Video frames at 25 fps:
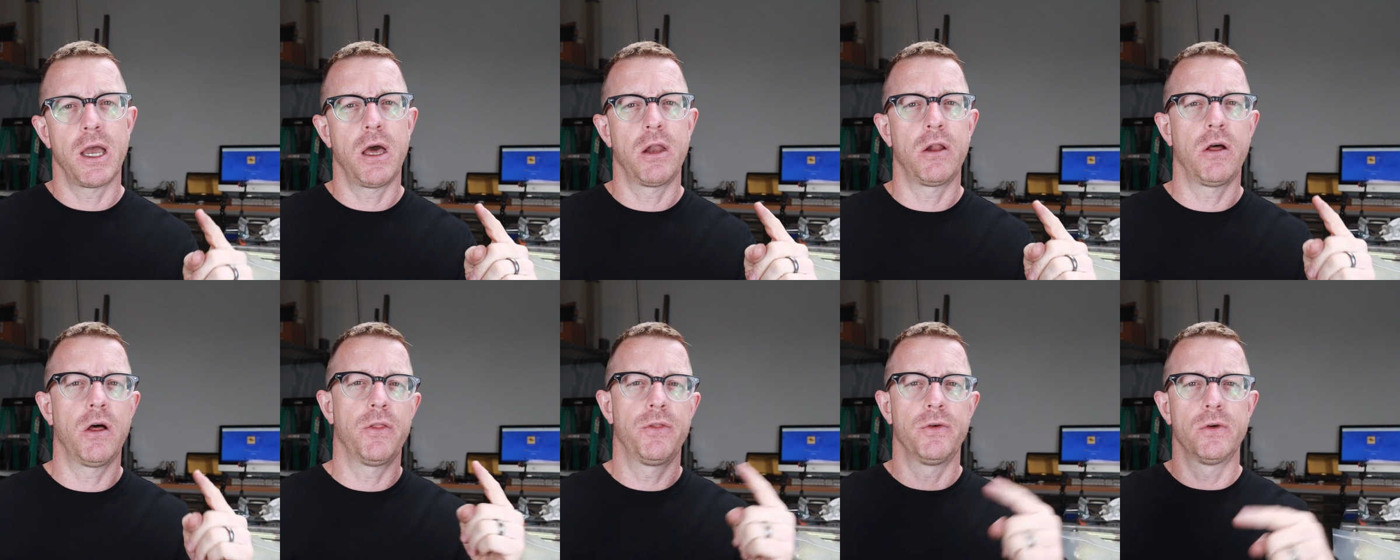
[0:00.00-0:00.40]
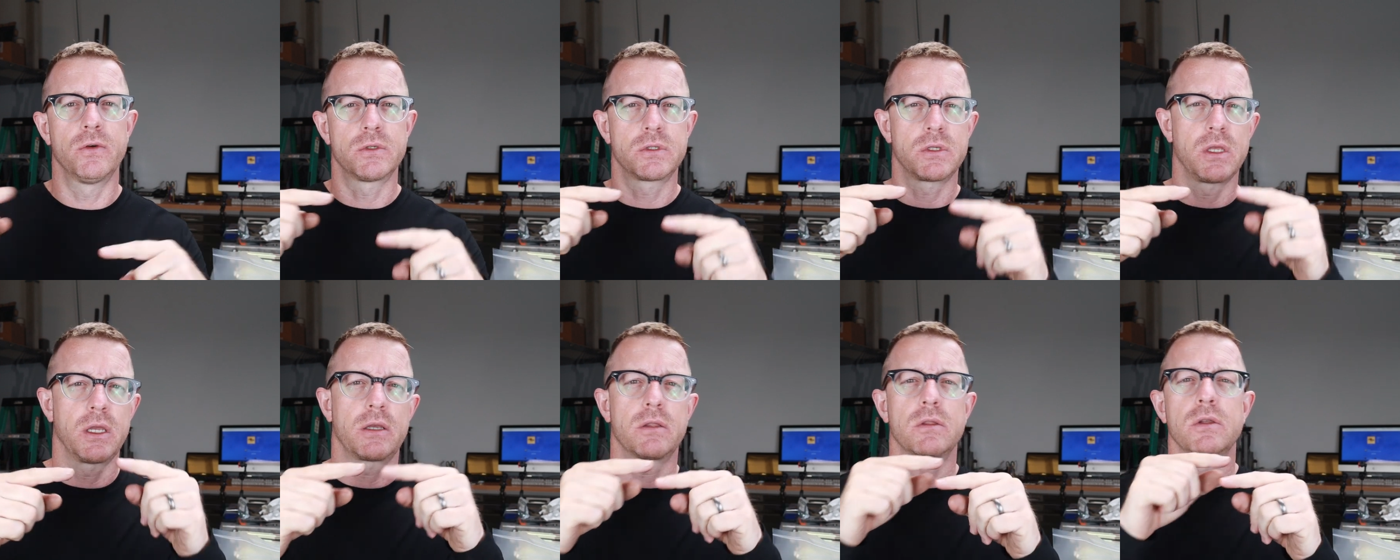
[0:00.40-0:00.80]
out all
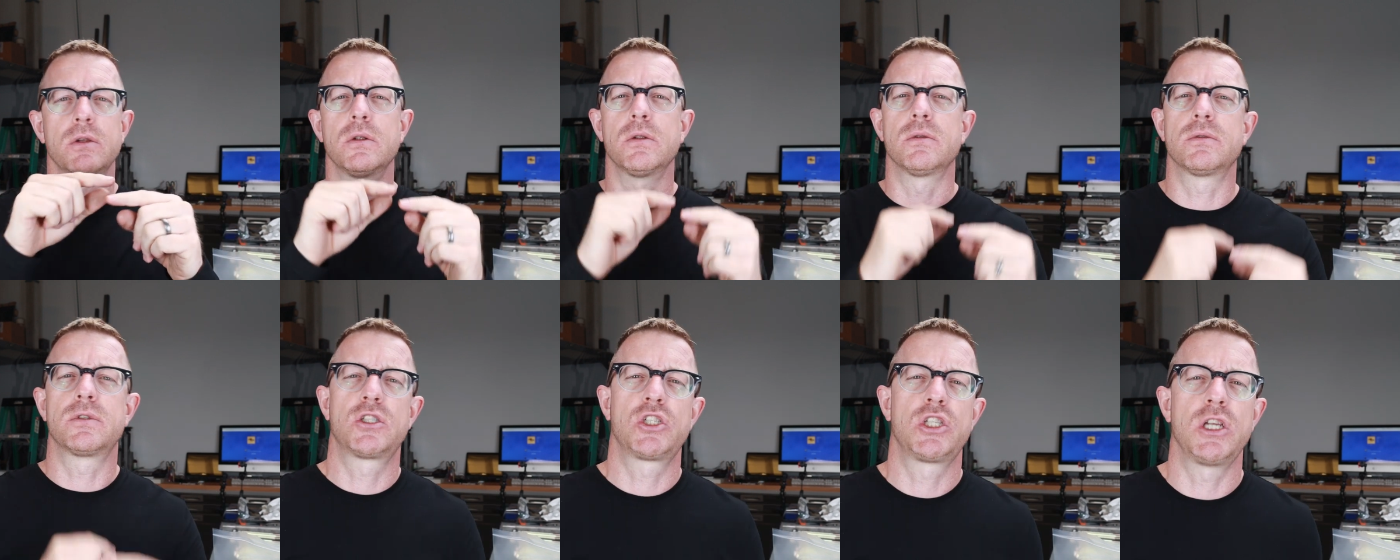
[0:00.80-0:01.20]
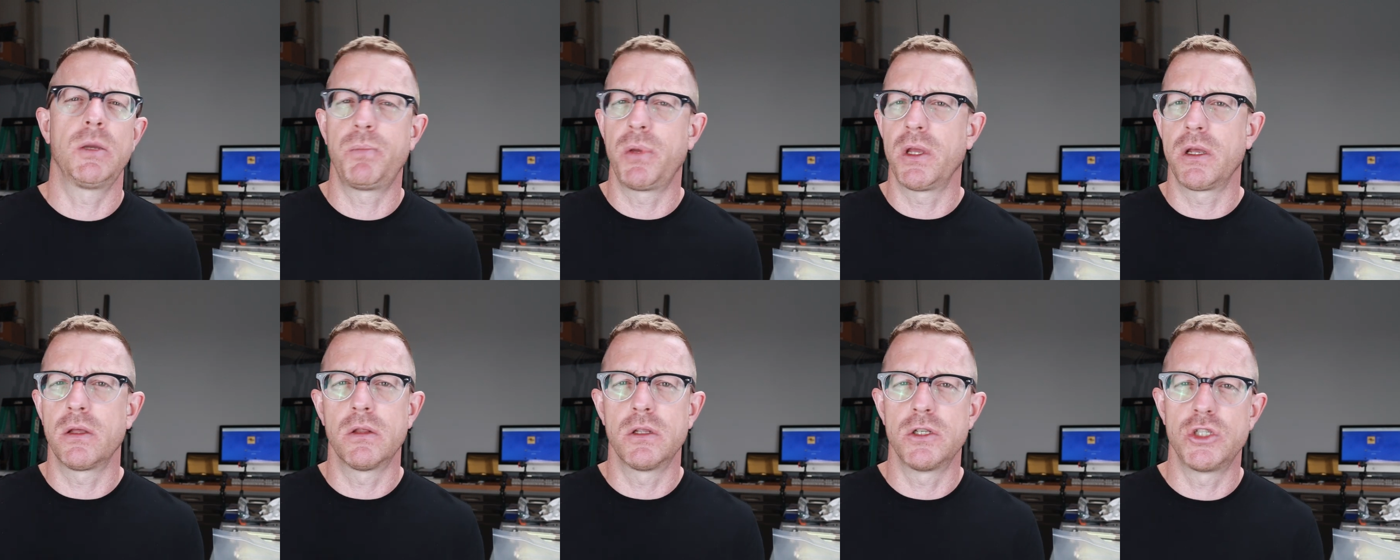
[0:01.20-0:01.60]
those like little
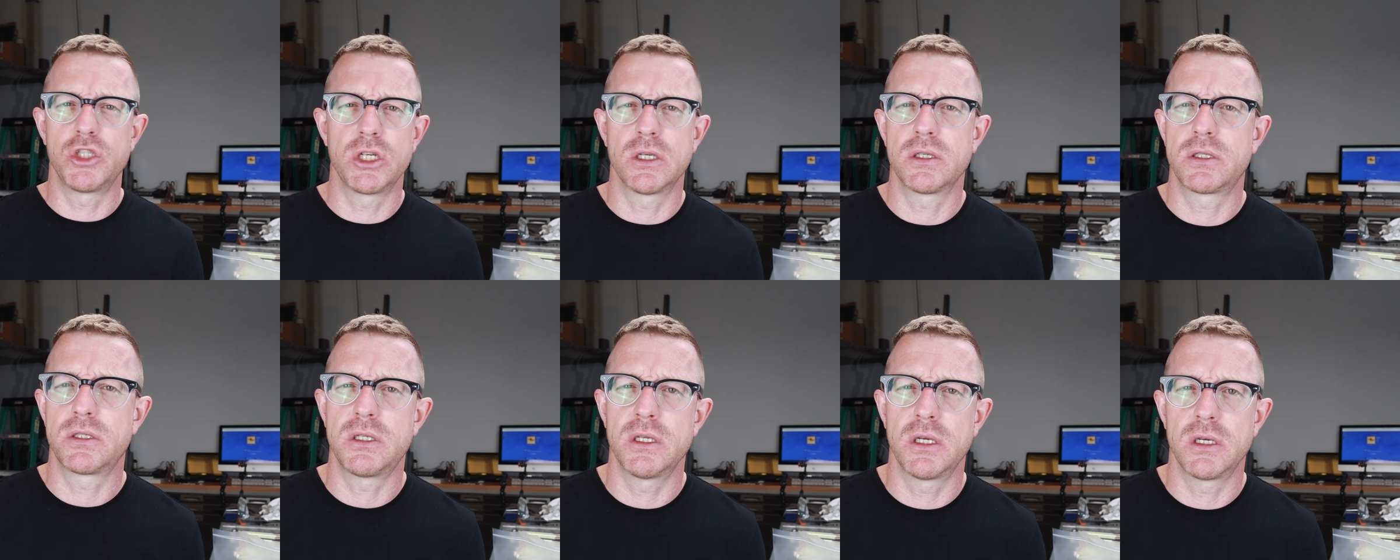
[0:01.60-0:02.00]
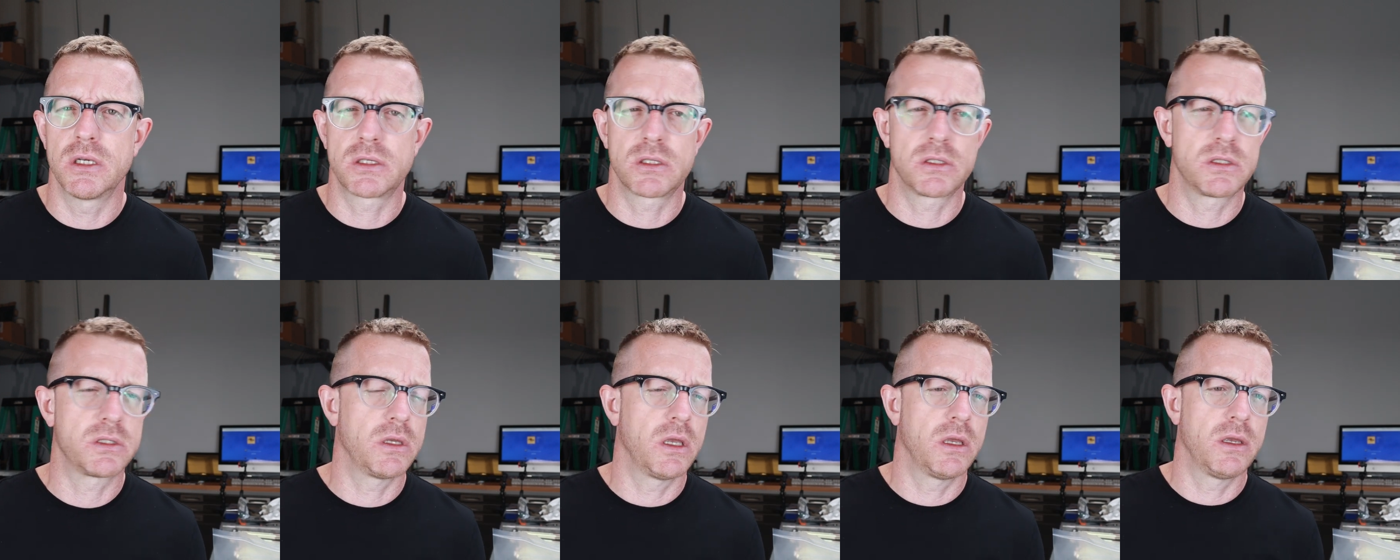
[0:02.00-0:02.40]
shipping
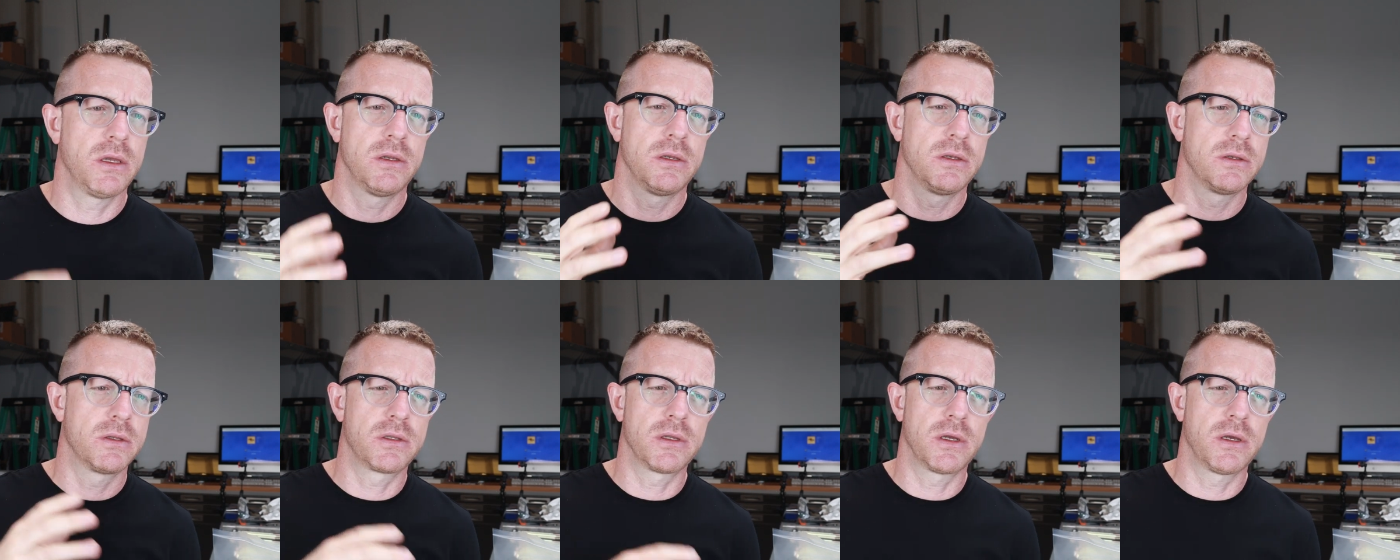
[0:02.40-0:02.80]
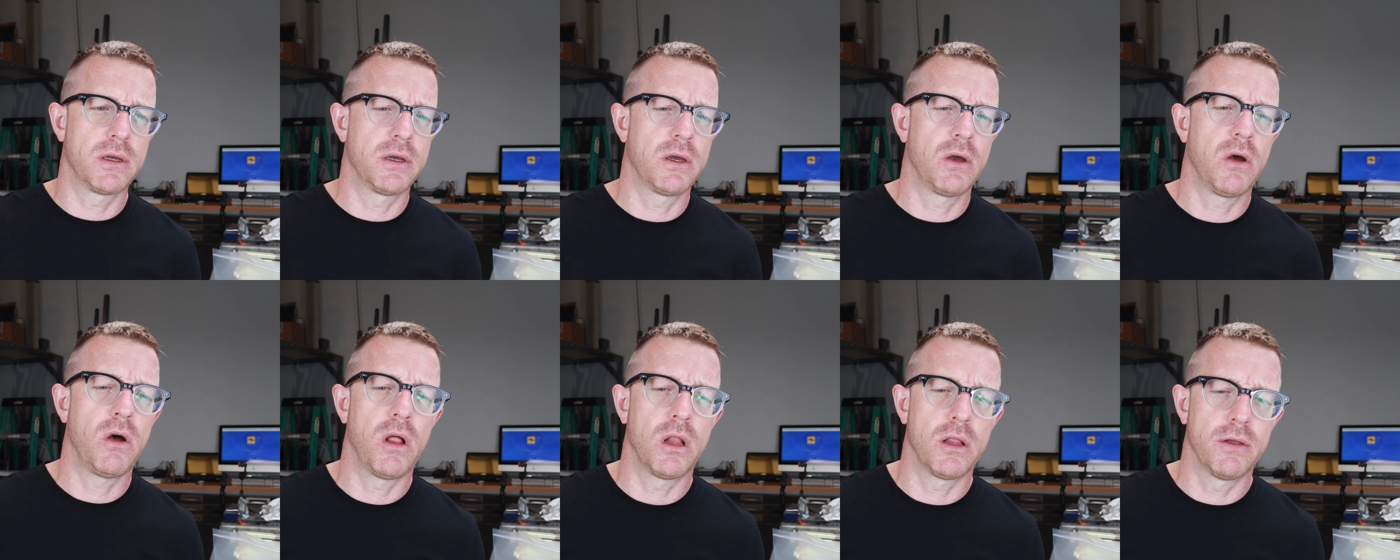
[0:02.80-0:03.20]
logistics and
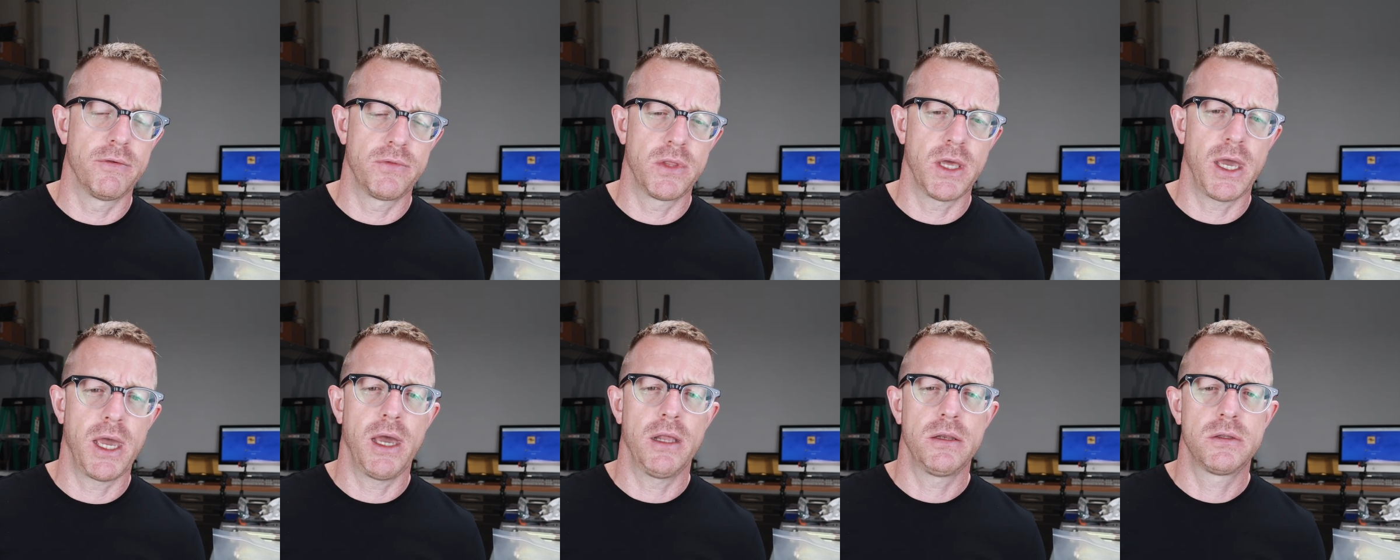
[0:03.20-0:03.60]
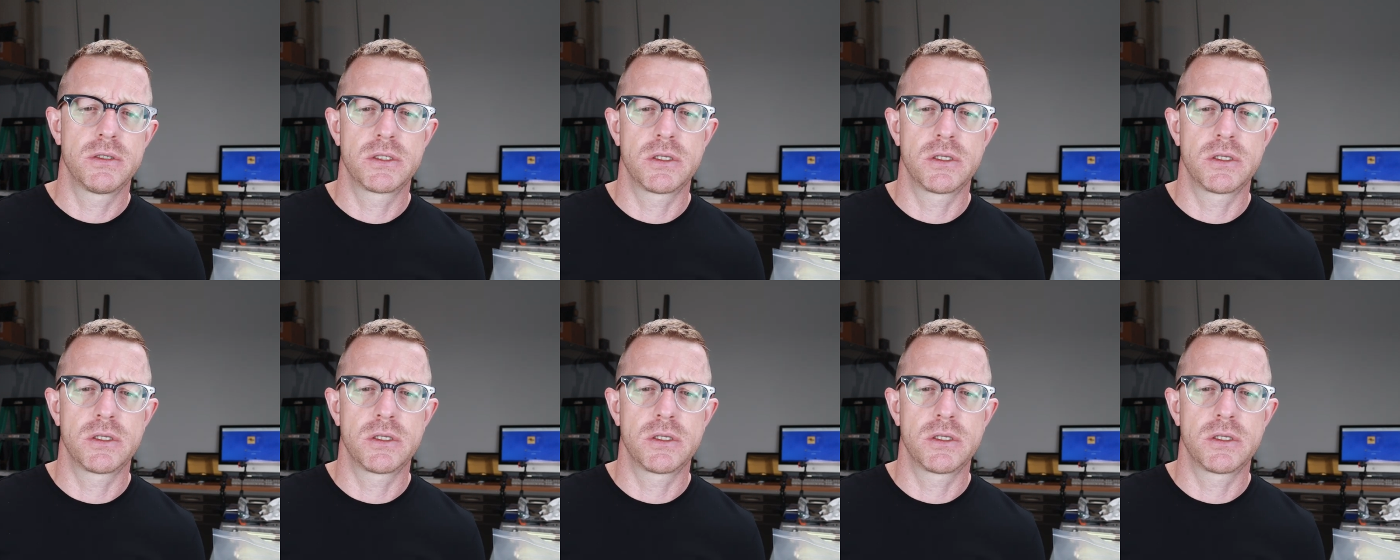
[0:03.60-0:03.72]
uh, all of that.